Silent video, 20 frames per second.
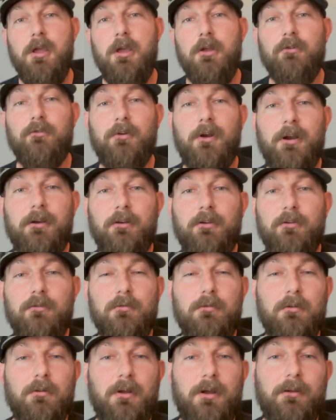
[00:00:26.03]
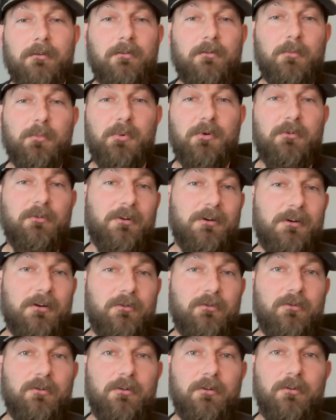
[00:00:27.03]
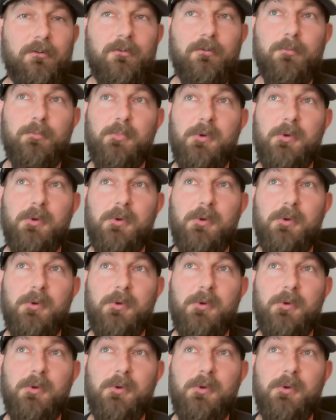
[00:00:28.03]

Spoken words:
trying to utilize some percentages